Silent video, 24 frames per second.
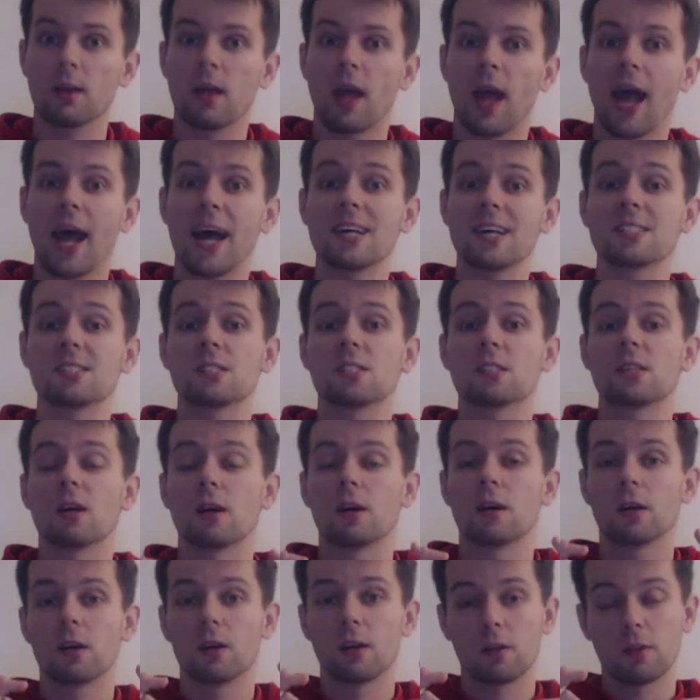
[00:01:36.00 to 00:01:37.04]
has
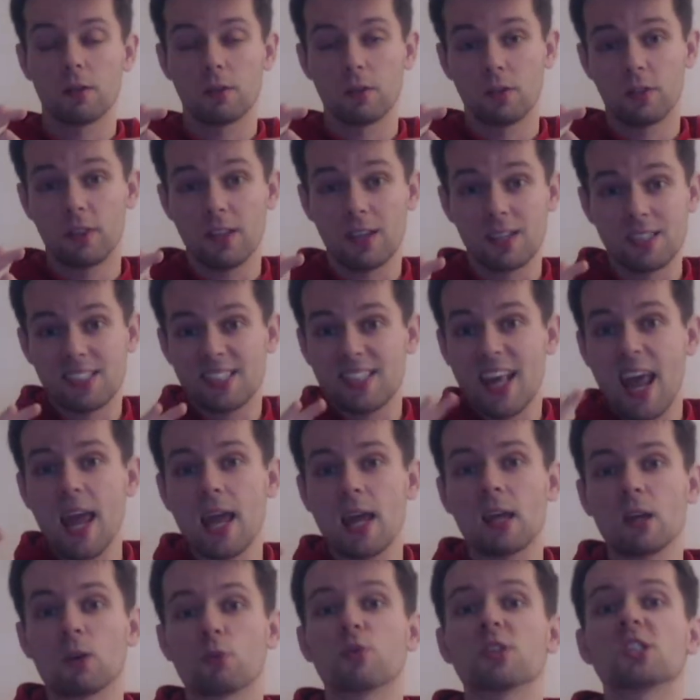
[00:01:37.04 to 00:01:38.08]
the
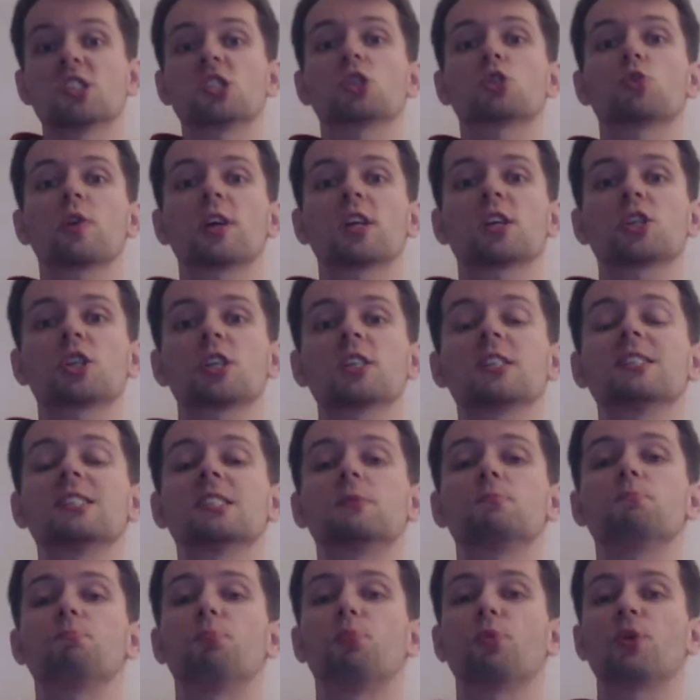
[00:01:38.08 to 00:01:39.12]
saying,
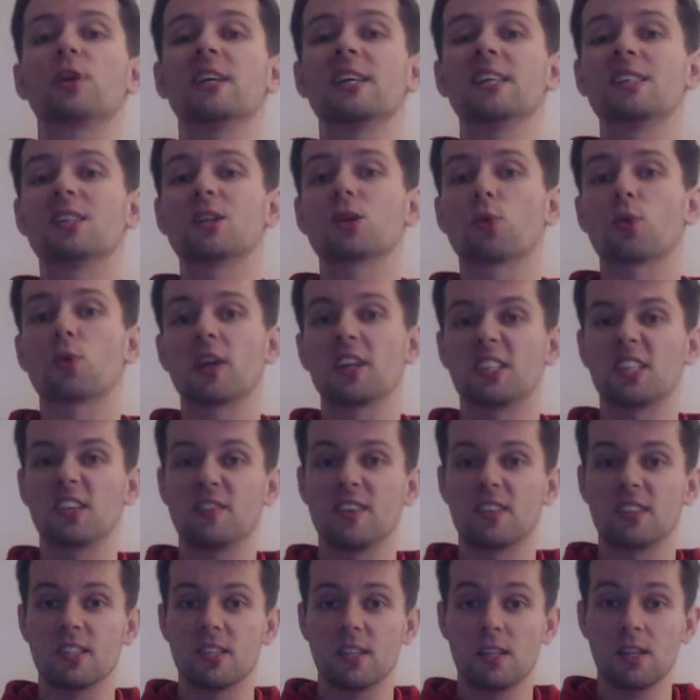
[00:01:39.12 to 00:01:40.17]
"Restrictions breed
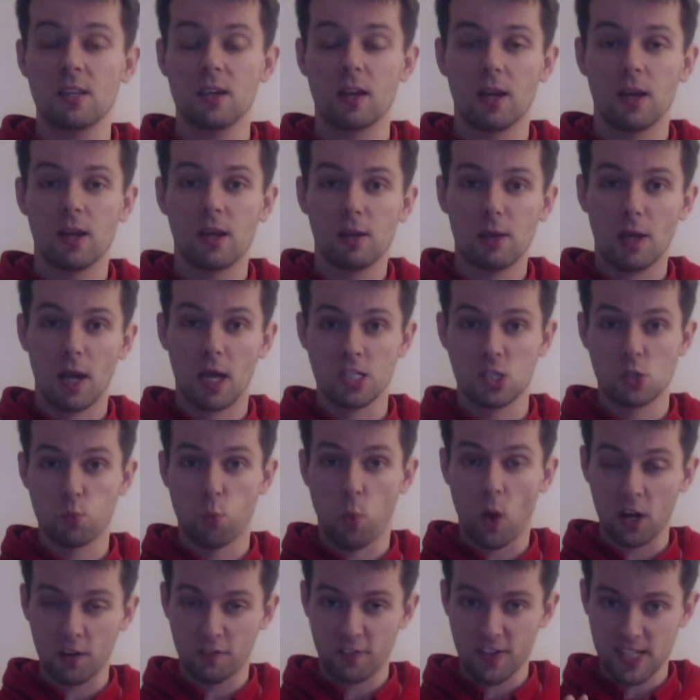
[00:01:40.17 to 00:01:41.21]
creativity," as
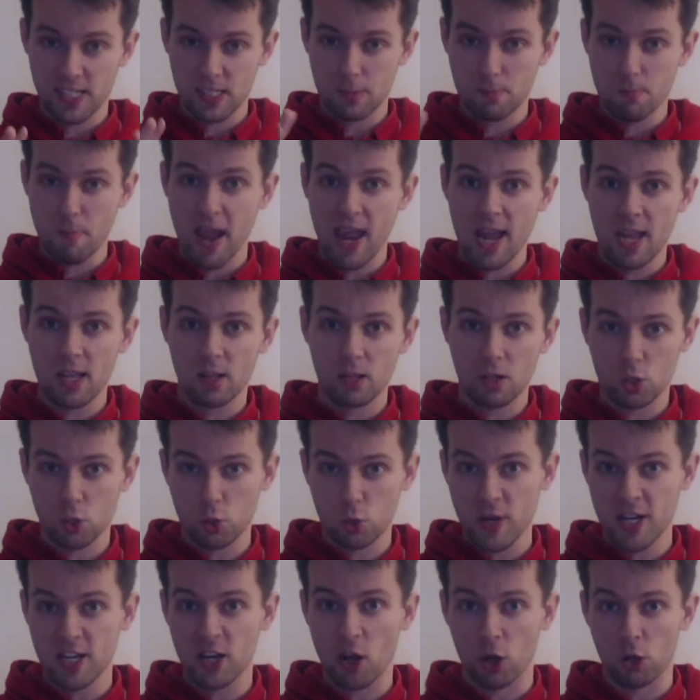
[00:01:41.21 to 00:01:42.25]
one of his main
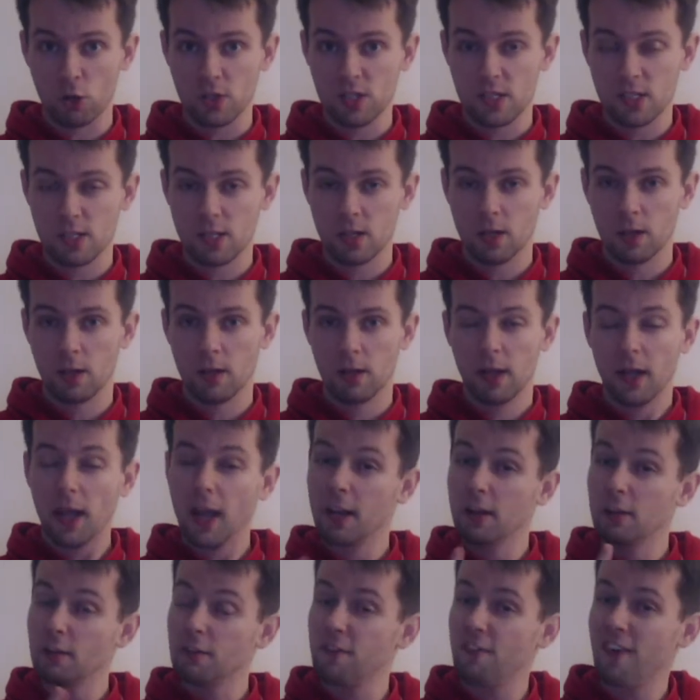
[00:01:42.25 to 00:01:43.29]
credos.
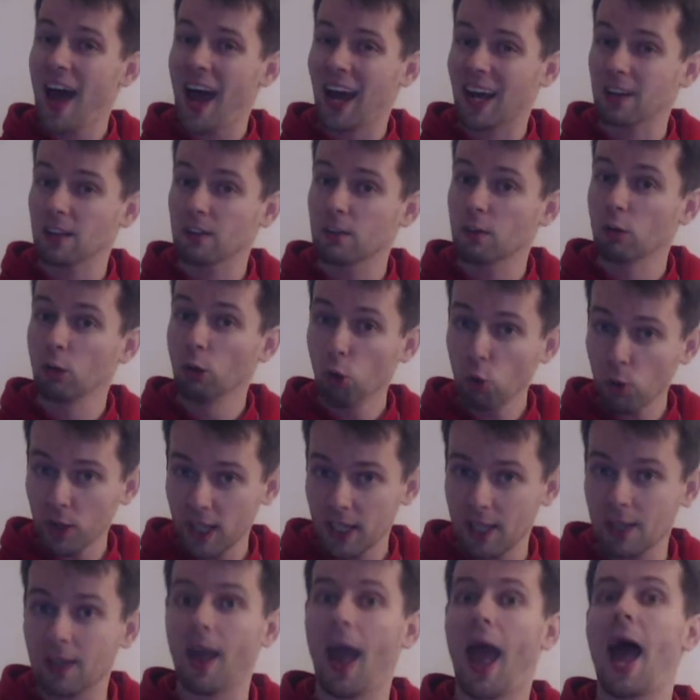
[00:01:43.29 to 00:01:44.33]
In fact,
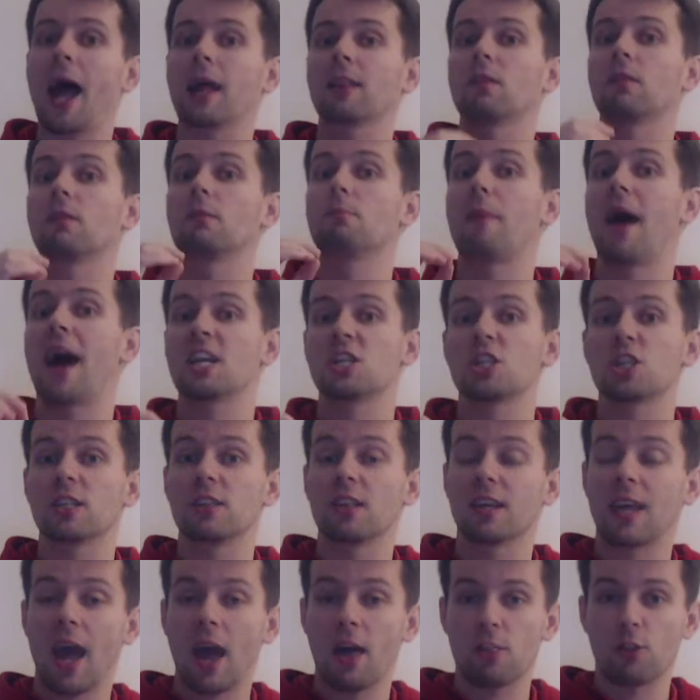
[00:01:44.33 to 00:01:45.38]
looking at Magic
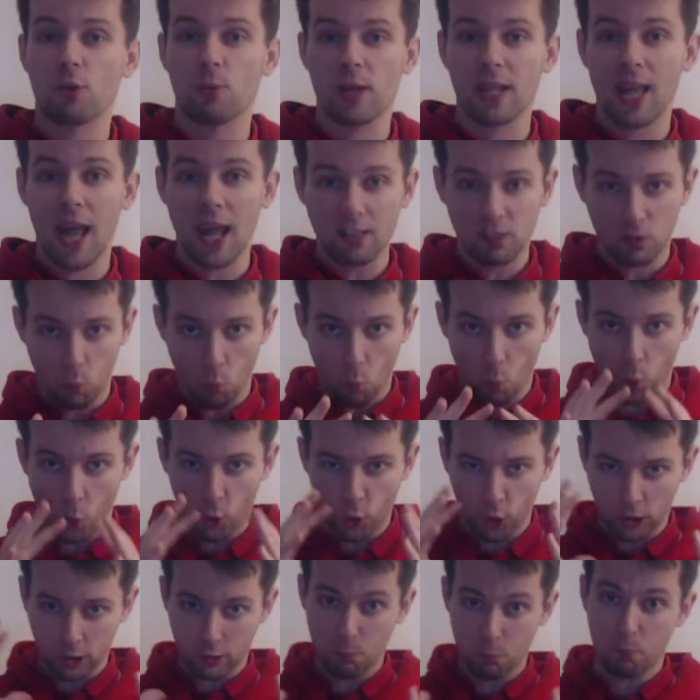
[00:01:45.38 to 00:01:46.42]
the Gathering, at the
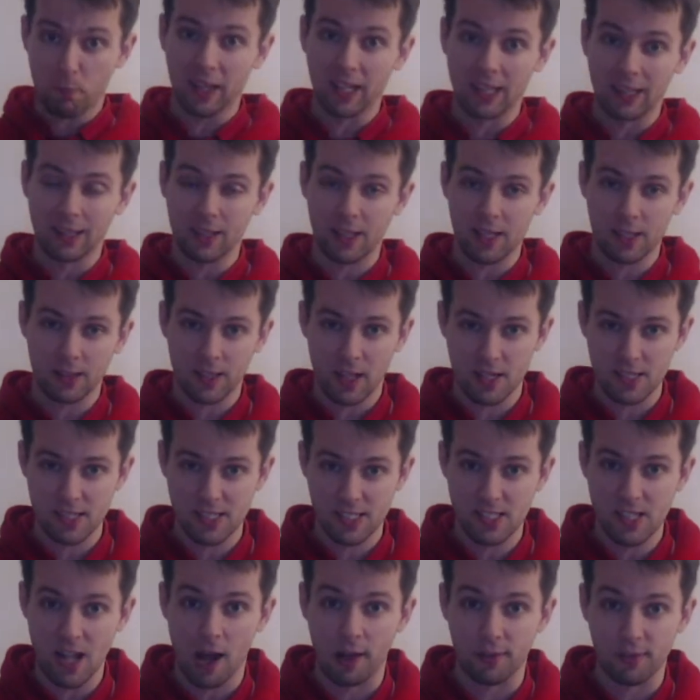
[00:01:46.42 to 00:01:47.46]
world building that
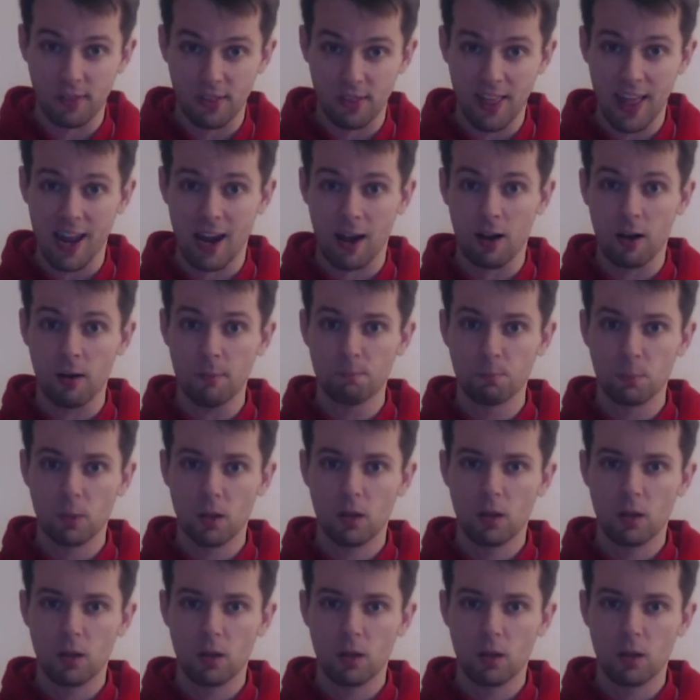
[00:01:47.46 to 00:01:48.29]
is done there,